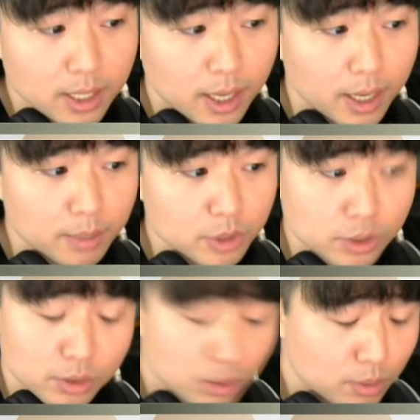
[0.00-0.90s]

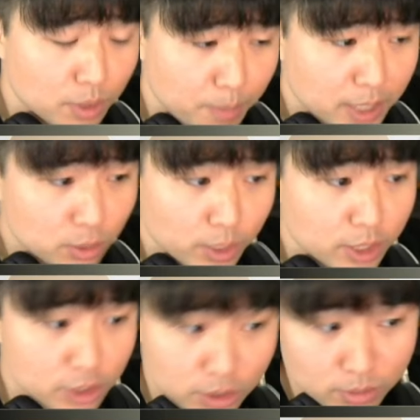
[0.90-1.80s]
So the best way to,
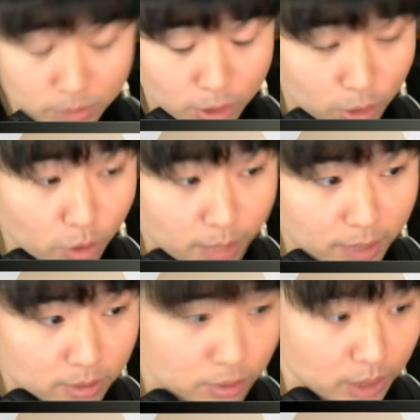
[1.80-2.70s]
go
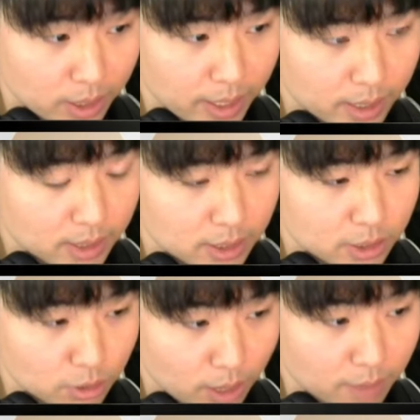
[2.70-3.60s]
about doing that is
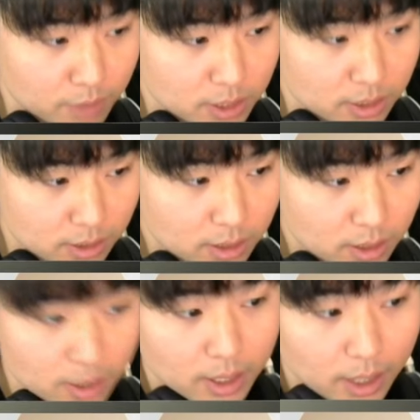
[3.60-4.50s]
to obviously
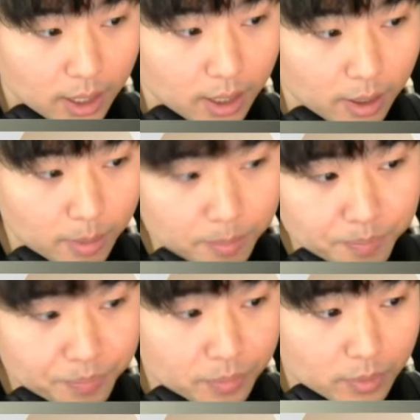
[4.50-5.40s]

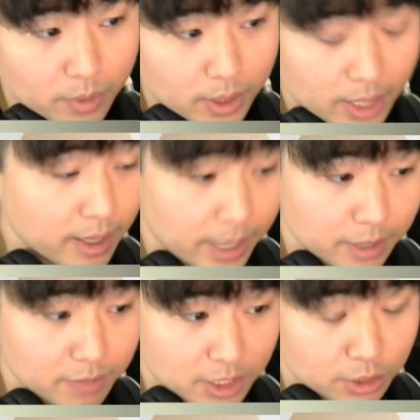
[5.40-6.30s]
hit the head of these two